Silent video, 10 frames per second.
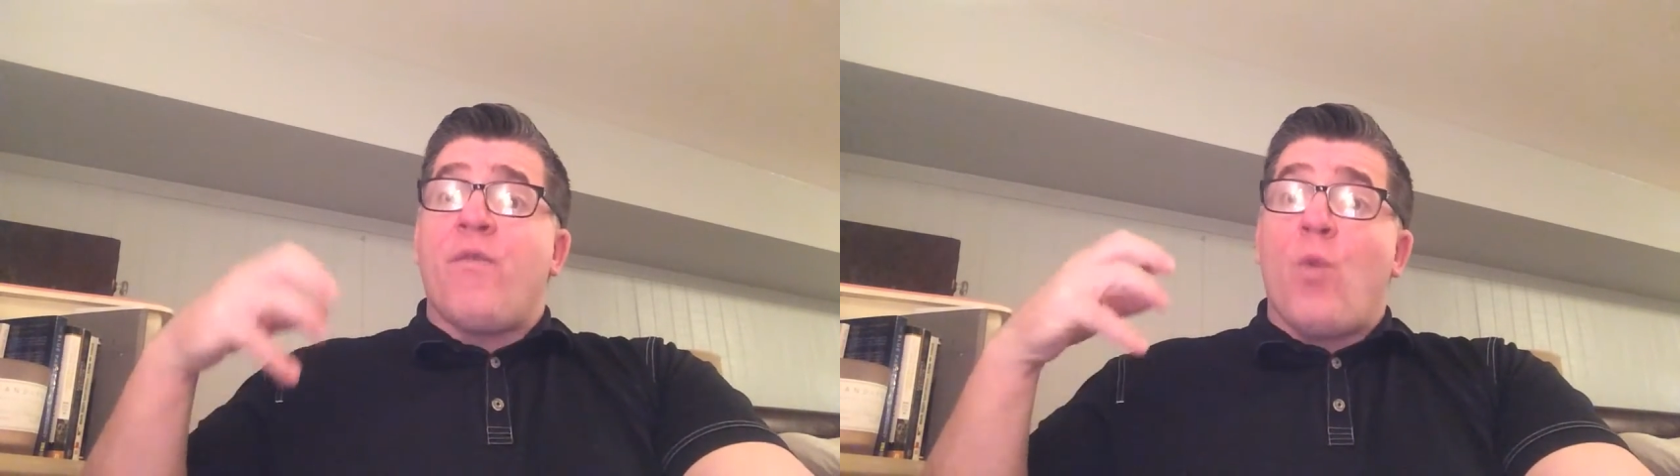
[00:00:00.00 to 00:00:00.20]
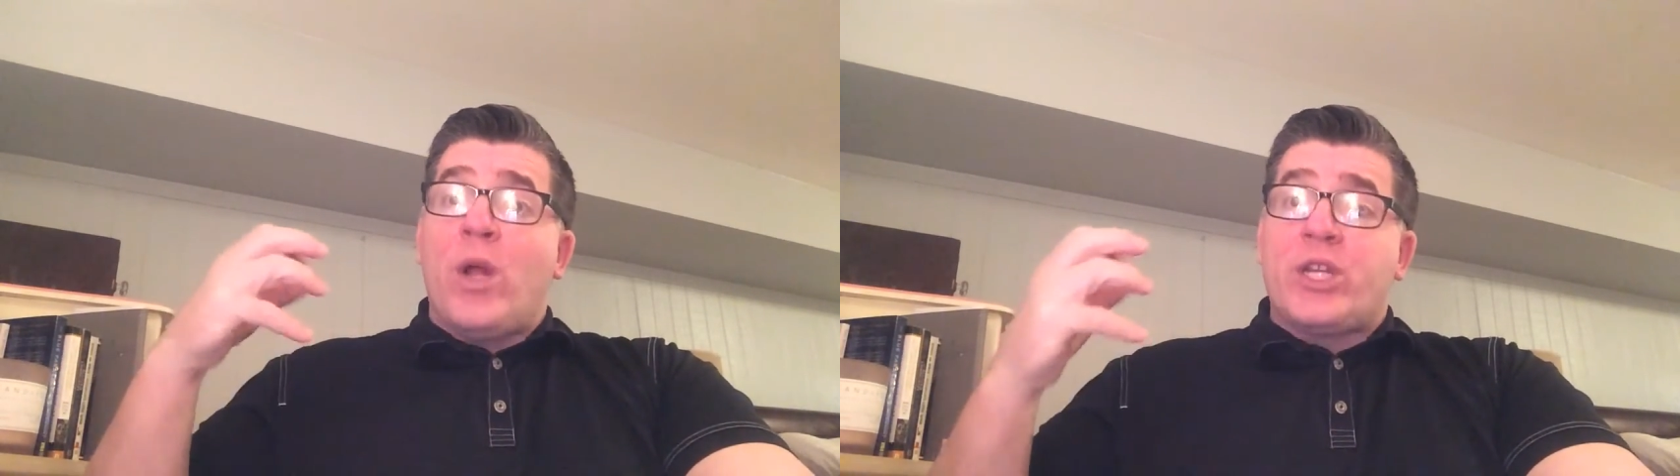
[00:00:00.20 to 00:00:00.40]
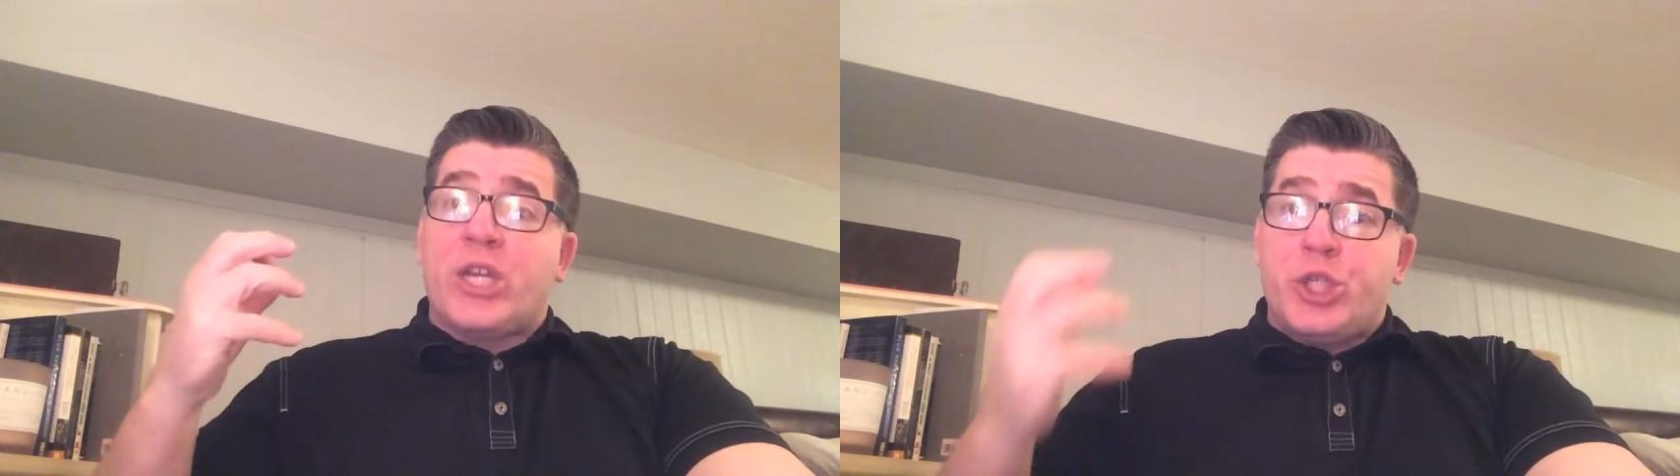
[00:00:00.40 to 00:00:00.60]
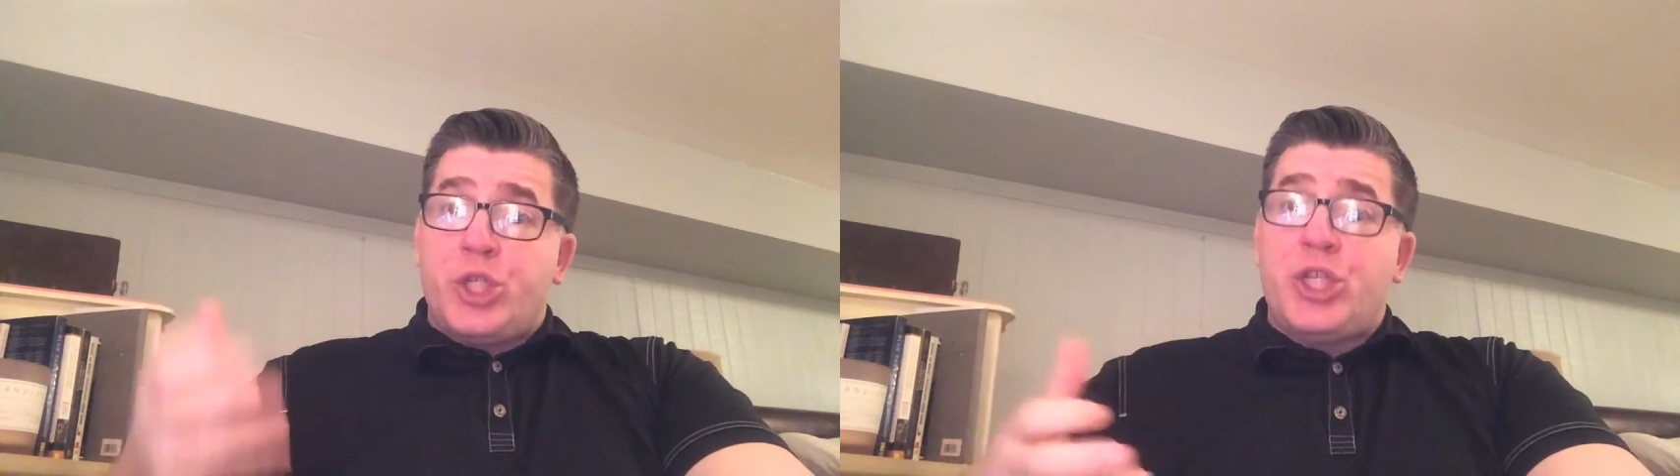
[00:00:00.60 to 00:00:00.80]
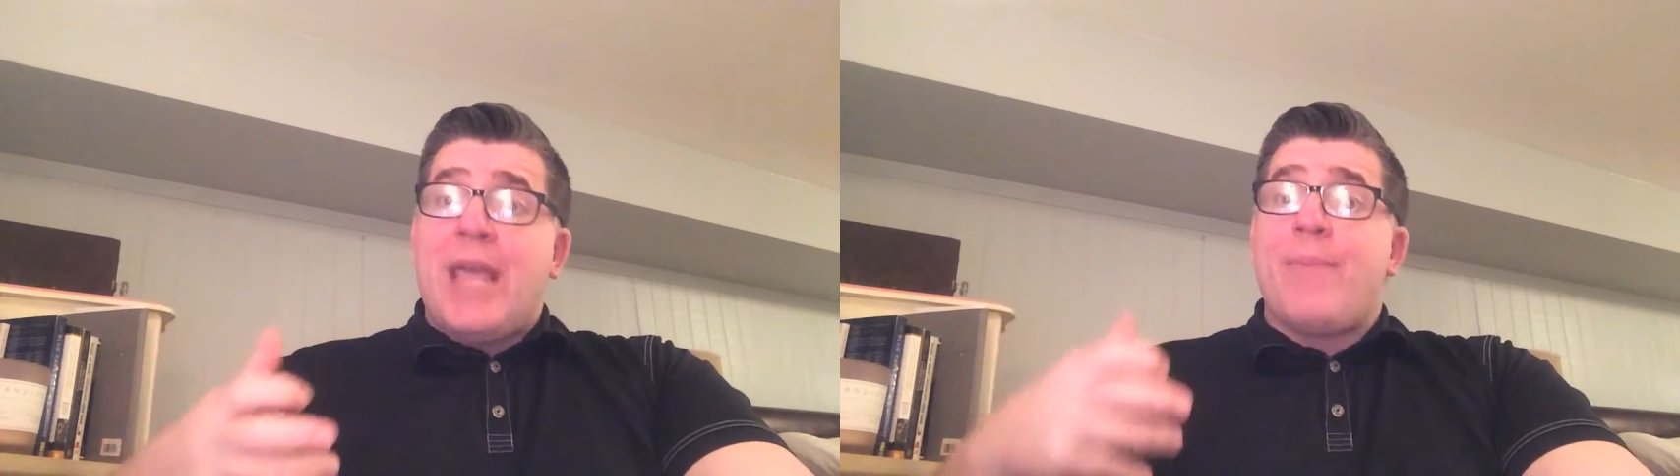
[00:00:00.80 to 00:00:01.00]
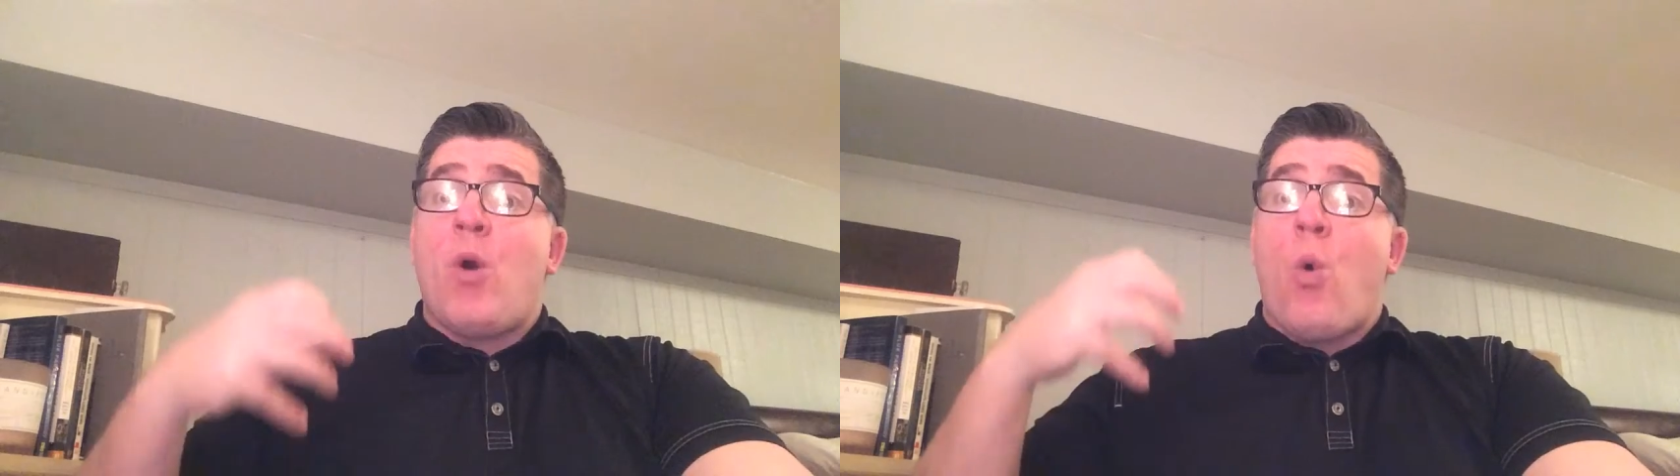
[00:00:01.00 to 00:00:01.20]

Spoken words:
of what could shape